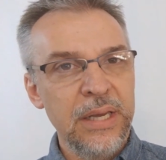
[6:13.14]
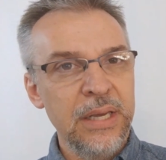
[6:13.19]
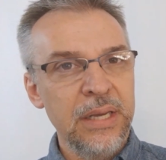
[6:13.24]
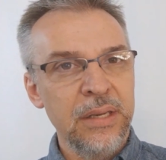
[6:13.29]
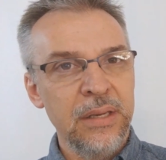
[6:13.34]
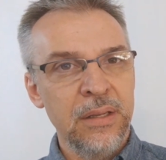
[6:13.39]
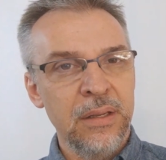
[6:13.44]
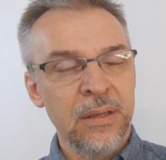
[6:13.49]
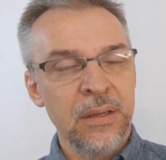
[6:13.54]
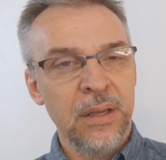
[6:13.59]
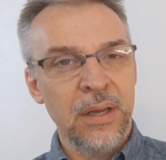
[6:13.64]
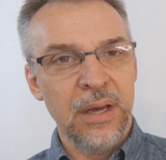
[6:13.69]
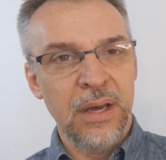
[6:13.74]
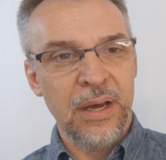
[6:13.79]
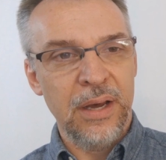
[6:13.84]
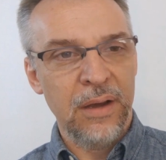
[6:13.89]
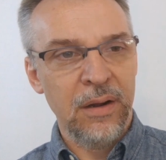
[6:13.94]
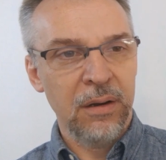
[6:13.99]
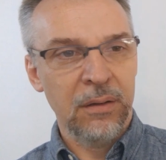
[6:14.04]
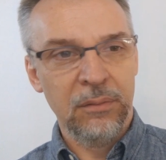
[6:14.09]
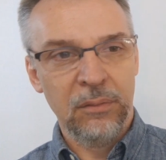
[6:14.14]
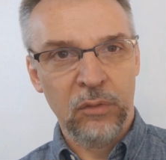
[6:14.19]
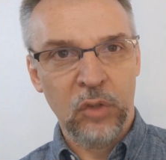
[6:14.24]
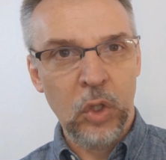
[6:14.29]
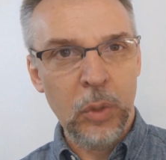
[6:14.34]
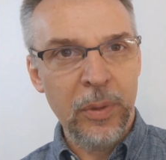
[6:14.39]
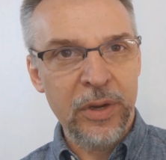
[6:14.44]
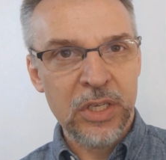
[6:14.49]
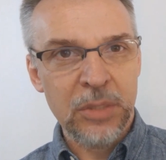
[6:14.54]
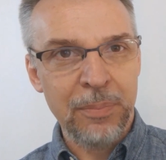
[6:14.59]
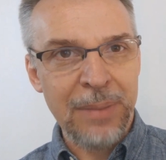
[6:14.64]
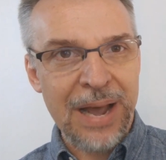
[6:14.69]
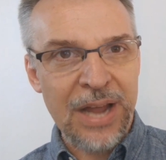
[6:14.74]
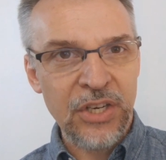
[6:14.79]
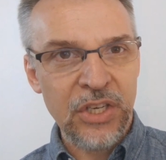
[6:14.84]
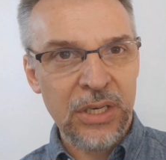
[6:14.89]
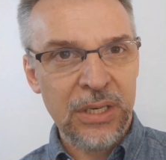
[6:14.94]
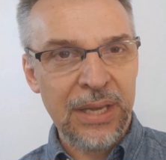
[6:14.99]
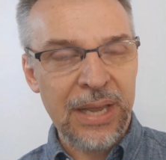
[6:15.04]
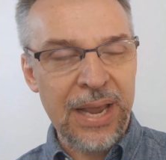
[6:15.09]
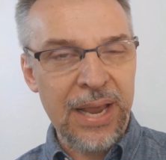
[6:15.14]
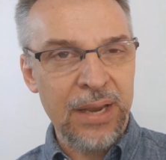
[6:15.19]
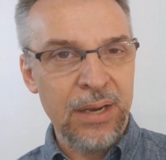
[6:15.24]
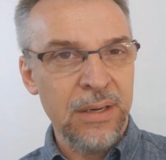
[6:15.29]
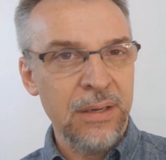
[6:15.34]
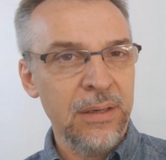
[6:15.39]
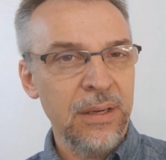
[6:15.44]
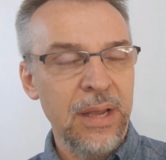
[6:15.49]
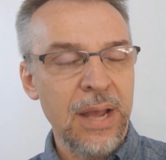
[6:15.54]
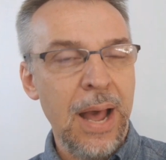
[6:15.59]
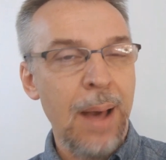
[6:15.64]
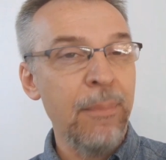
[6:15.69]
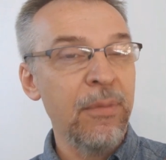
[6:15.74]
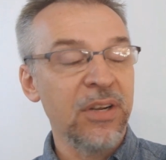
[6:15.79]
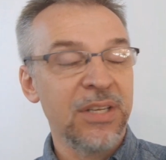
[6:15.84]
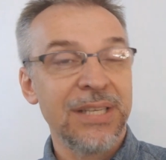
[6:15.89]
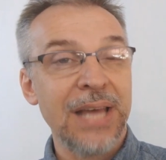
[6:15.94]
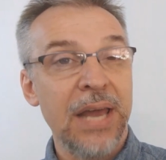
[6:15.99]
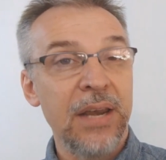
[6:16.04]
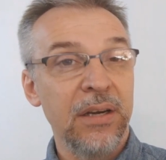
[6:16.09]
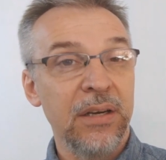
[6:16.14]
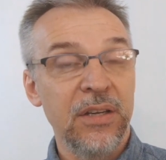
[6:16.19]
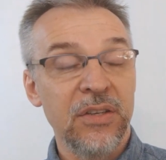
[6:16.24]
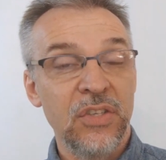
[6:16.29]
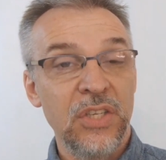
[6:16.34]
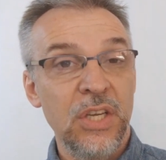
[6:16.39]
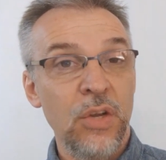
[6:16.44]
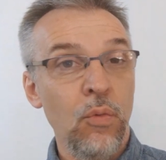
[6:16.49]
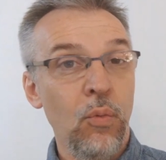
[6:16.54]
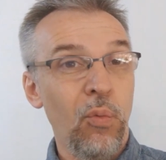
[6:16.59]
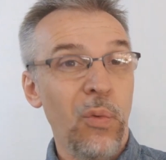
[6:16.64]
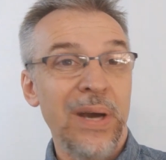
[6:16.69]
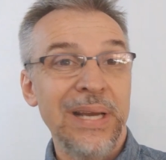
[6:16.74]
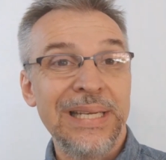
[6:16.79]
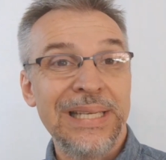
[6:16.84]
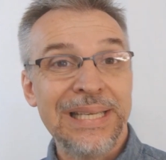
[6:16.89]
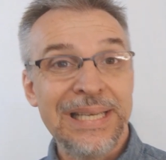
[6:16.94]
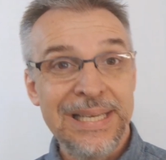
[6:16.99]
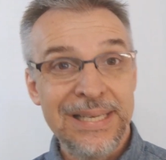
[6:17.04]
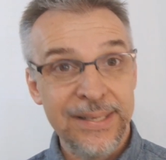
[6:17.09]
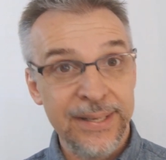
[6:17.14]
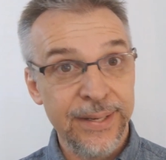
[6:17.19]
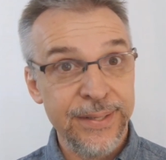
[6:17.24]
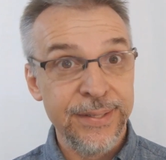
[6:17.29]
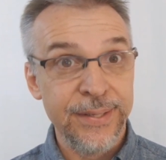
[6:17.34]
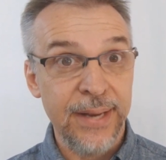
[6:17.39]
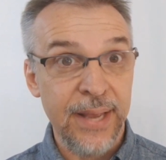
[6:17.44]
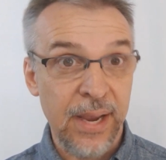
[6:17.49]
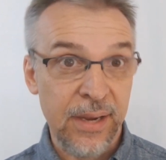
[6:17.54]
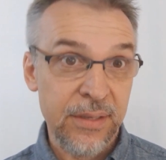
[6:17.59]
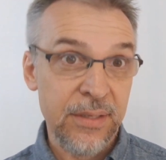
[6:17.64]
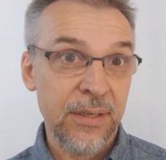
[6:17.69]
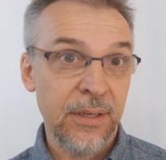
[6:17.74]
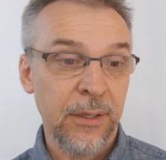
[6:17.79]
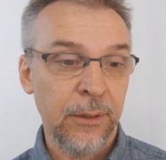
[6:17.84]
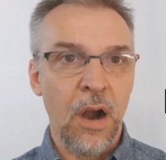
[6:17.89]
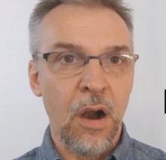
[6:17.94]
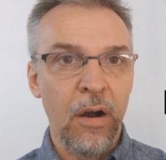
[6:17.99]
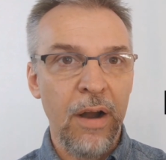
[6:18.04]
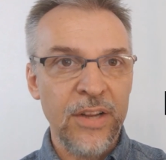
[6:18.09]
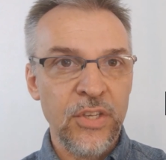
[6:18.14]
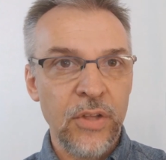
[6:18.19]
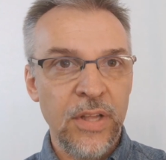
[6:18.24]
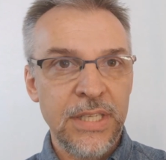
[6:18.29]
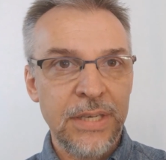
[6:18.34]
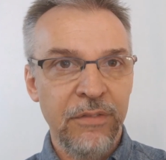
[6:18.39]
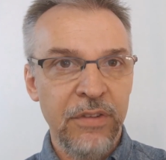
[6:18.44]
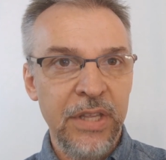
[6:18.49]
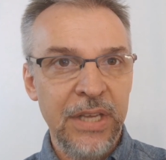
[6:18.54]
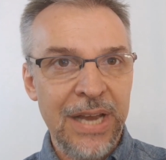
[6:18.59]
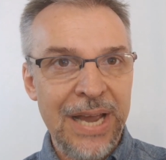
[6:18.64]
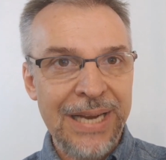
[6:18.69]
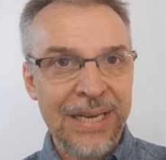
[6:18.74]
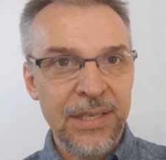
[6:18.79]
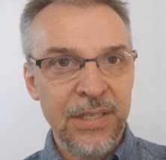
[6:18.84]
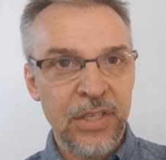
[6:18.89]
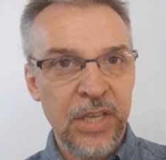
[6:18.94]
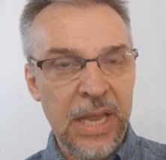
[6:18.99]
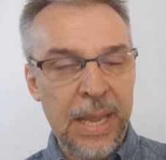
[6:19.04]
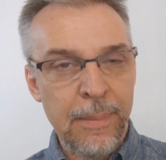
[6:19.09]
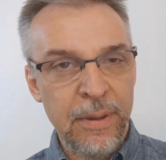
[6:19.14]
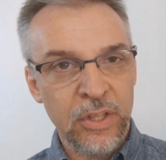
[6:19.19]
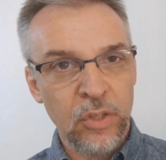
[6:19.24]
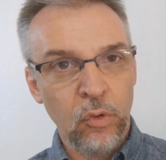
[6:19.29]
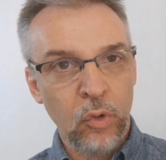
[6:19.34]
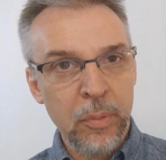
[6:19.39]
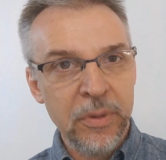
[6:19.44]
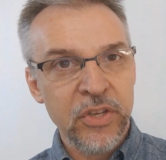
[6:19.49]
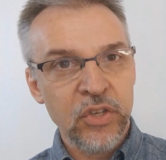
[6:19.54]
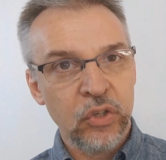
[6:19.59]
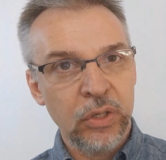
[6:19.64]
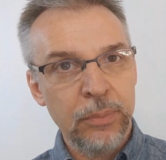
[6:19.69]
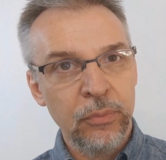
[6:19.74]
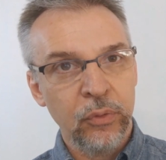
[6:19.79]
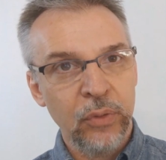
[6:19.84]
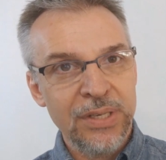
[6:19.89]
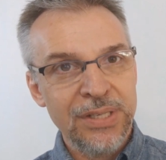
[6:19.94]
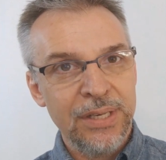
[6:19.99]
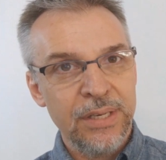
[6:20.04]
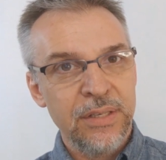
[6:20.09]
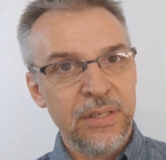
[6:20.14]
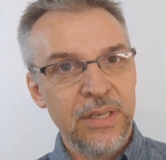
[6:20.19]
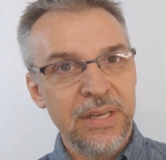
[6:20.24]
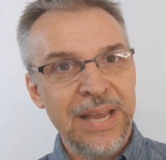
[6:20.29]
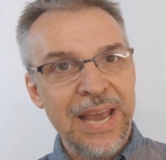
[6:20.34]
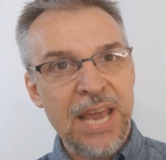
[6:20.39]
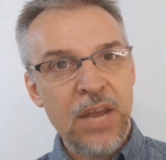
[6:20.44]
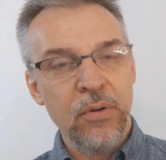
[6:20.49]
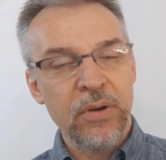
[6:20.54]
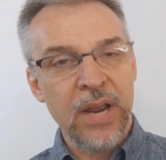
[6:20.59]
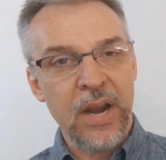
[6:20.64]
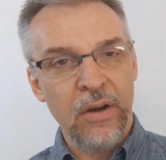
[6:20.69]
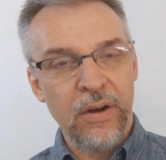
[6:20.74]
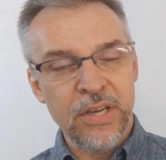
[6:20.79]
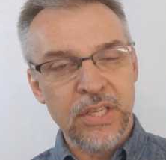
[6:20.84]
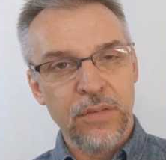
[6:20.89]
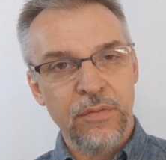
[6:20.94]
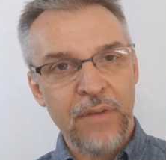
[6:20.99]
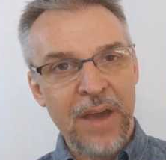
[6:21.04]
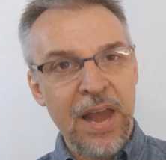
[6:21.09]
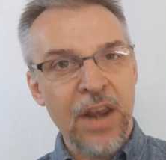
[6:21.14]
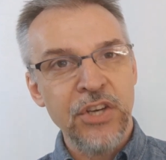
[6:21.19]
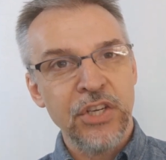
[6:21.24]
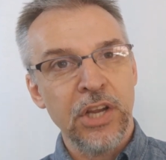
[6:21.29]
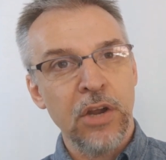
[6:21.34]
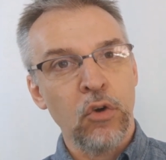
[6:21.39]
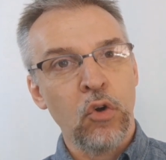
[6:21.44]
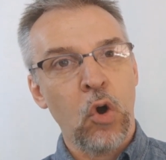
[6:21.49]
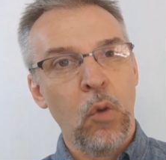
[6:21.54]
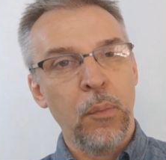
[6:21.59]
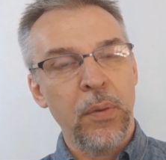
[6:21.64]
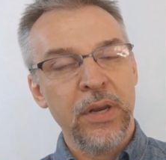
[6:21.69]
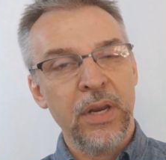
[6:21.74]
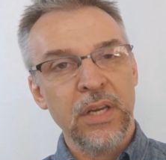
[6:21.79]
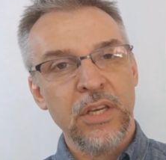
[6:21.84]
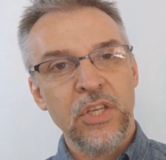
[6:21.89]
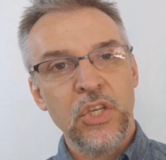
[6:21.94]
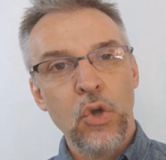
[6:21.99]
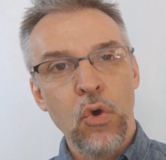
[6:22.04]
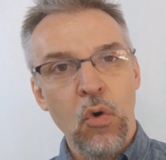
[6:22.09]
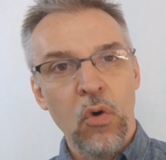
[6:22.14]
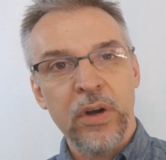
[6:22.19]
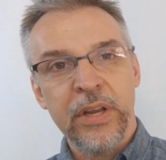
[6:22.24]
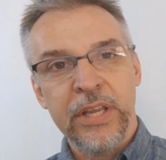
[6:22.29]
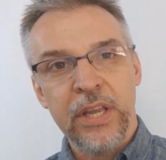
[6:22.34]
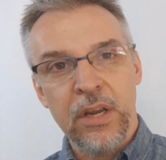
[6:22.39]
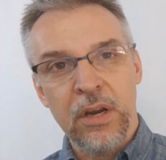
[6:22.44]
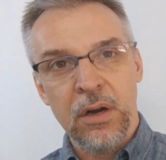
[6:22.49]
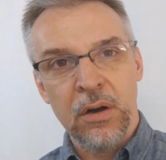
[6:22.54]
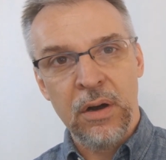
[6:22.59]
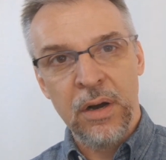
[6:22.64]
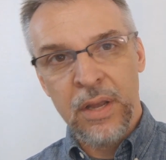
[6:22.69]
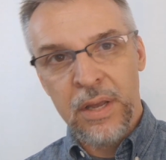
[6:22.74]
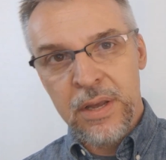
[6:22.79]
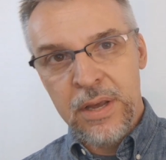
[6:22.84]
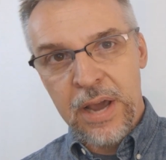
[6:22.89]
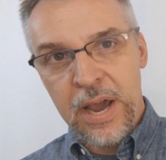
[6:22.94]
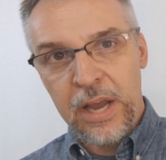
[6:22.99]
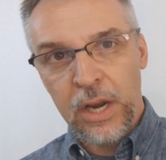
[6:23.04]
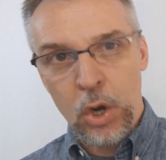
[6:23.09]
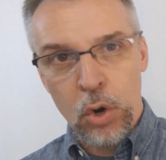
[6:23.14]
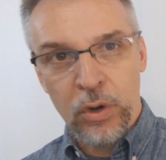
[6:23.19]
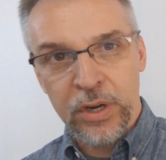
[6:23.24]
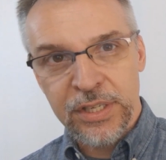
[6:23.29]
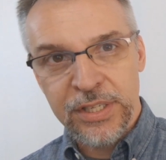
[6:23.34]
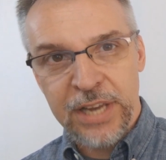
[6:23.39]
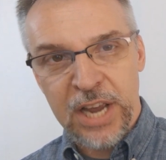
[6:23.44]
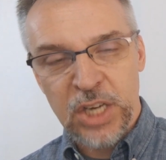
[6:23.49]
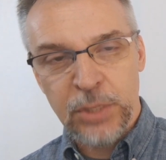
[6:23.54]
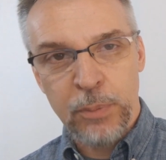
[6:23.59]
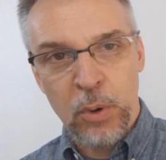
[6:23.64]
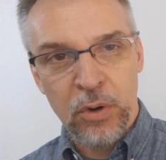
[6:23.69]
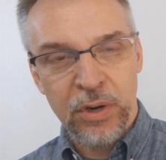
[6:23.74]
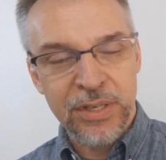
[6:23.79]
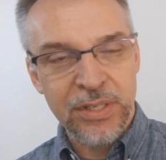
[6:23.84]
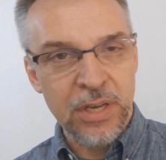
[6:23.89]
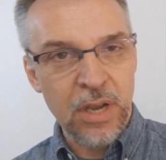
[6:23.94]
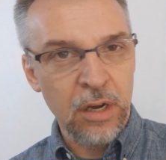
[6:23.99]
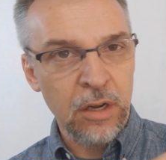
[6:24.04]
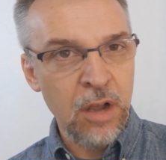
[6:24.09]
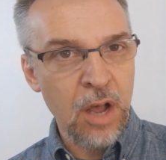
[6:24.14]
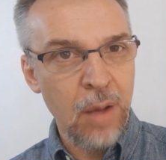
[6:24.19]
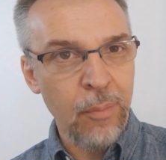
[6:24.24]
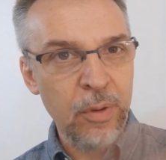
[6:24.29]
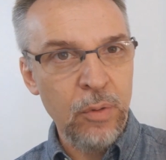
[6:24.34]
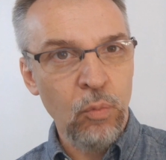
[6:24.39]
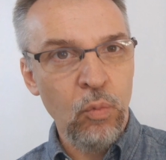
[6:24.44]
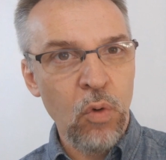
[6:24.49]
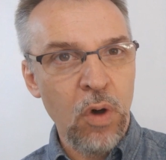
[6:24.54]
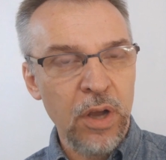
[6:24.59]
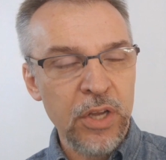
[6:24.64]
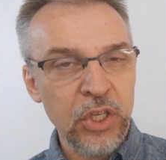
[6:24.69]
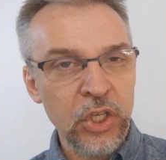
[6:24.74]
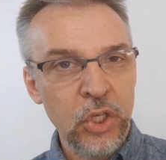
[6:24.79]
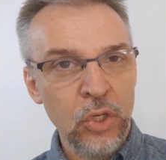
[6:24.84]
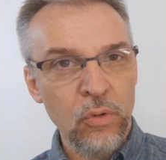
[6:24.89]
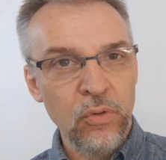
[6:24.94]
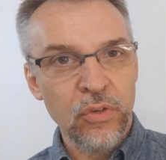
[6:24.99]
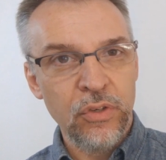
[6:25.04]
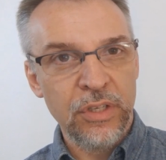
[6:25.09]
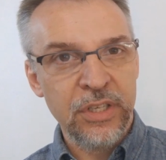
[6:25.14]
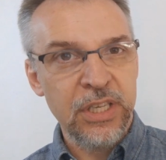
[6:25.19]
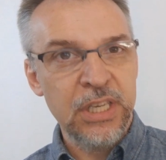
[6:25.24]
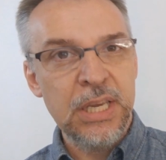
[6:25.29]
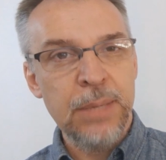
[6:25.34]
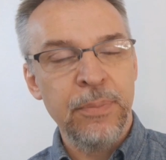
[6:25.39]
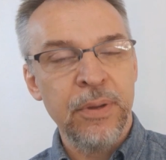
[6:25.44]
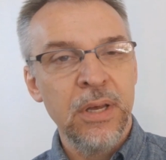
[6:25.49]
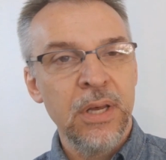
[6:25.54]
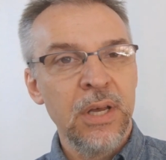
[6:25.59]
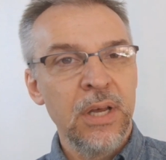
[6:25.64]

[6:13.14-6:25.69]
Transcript: in uh, Rubik's Magic, and I'm excited to see what he does next. All right, so that's everything I can say about the Rubik's Dream 360 Henry Harrius Vanishing Incorporated. You're here at hocus-pocus.com. We want you to keep